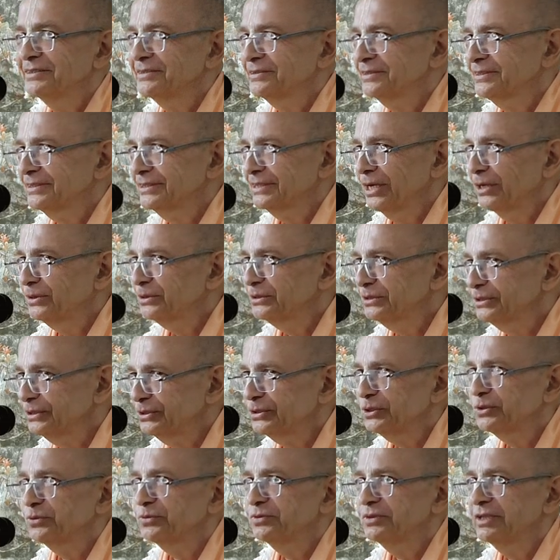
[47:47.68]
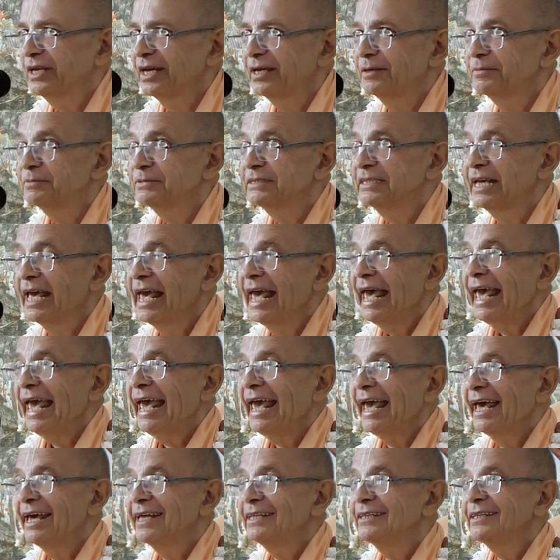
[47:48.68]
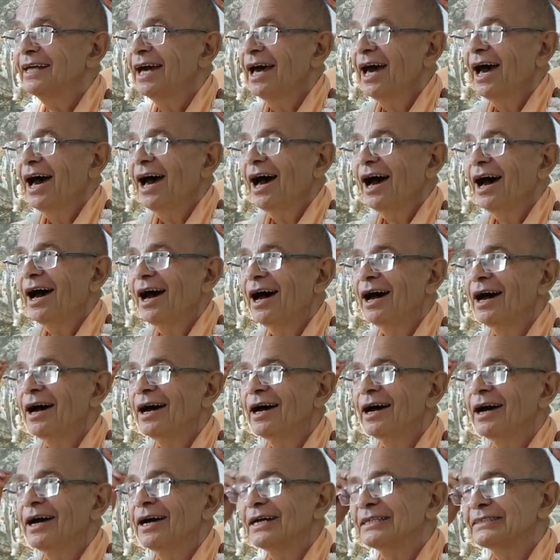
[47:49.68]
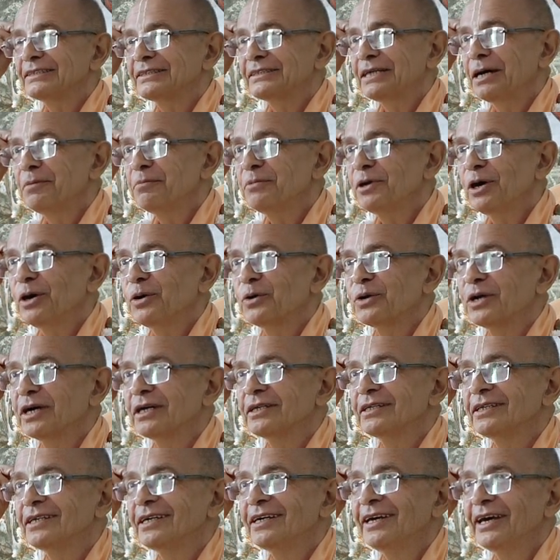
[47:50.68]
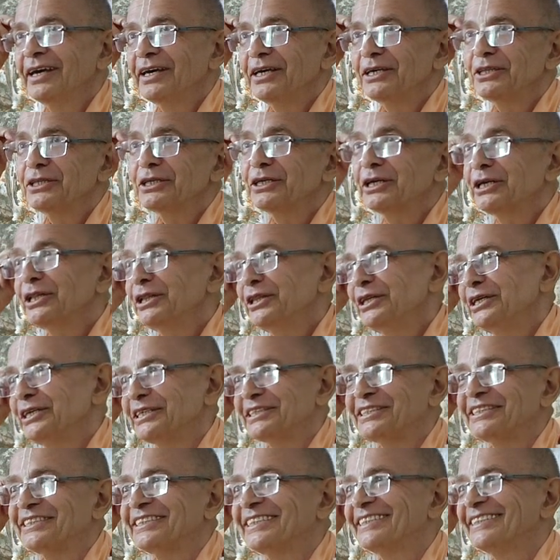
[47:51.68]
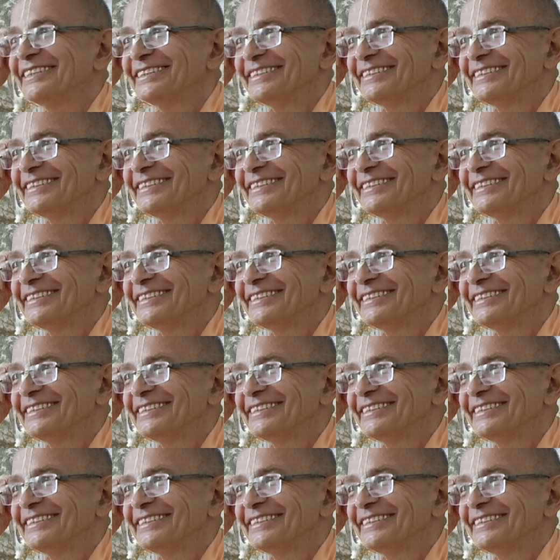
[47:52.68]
thousands of times. And somehow rather it clicks.